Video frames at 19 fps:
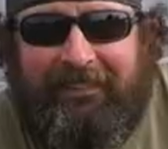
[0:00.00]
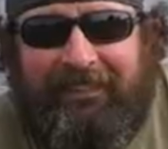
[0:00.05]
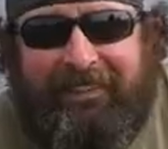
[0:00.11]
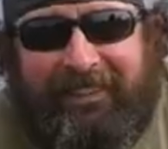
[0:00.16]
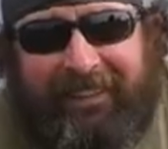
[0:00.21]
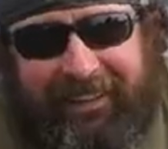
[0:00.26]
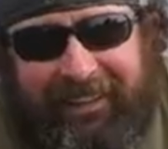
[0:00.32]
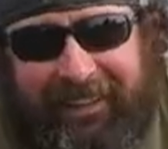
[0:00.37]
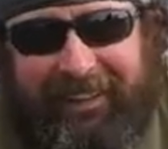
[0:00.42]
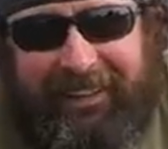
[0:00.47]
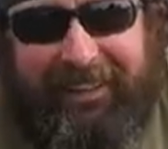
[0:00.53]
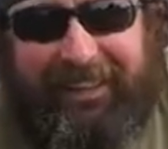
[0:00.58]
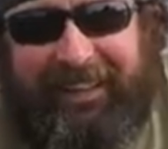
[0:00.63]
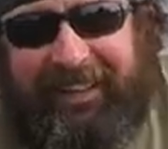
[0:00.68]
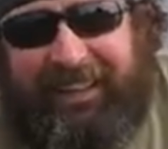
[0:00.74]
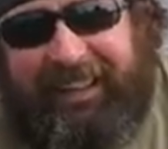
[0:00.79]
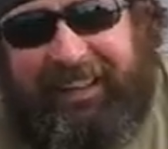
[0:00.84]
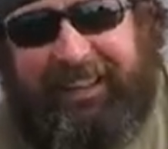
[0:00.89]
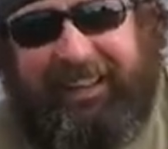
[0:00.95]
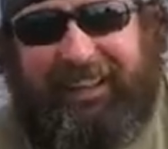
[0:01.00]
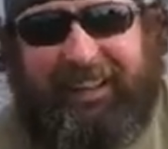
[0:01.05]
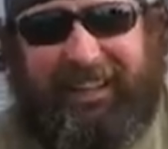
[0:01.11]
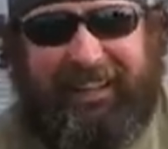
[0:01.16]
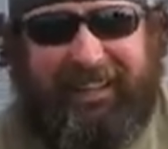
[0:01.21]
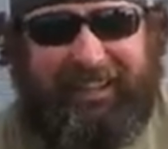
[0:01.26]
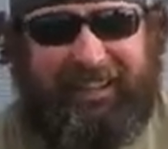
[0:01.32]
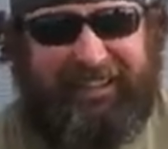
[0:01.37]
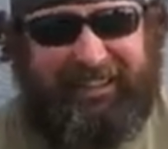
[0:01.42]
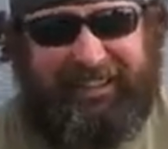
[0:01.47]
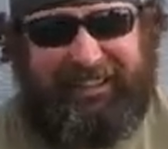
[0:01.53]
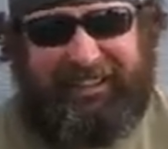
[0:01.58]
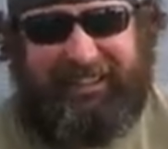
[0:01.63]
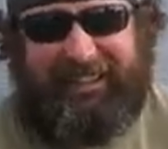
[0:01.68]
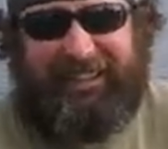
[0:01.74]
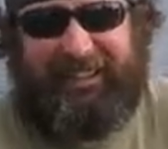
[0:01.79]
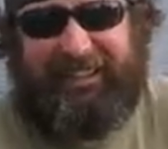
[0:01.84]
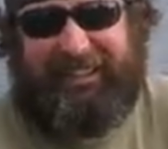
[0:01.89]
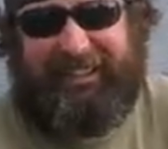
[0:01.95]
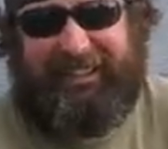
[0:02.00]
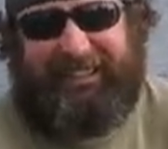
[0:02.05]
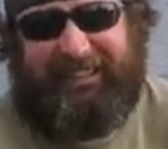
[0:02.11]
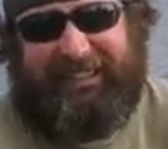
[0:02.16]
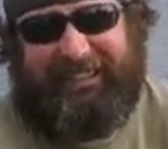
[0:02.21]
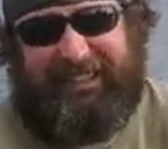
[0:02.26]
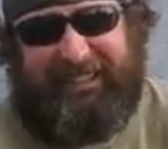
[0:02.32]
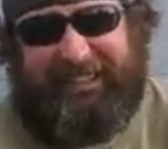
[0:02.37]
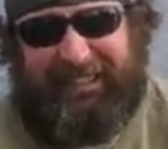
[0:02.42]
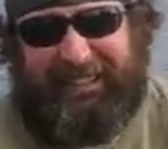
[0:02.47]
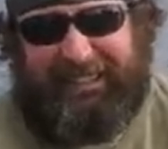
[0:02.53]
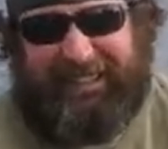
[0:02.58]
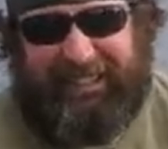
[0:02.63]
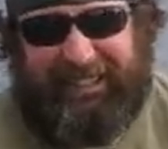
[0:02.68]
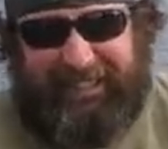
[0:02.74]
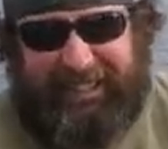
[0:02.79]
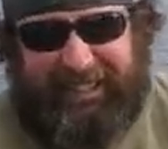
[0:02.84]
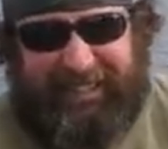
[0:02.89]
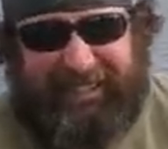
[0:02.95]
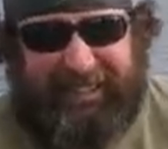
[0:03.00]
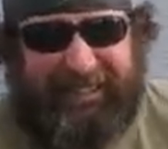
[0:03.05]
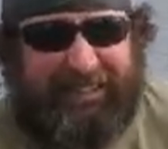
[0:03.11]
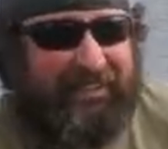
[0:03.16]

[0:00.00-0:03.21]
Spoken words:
(no one is talking)